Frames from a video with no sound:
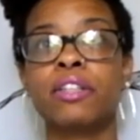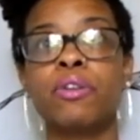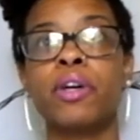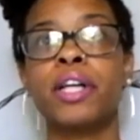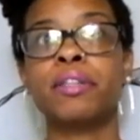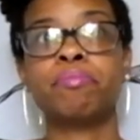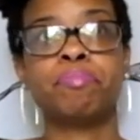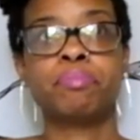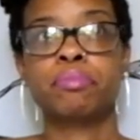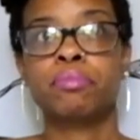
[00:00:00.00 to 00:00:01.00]
or
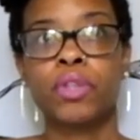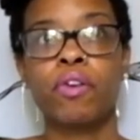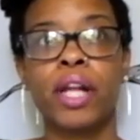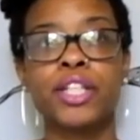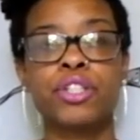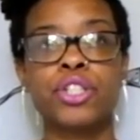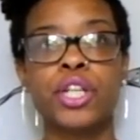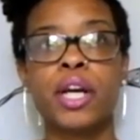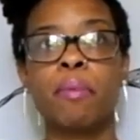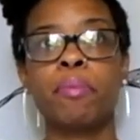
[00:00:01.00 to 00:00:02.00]
a
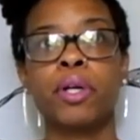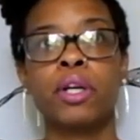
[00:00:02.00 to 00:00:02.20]
relationship,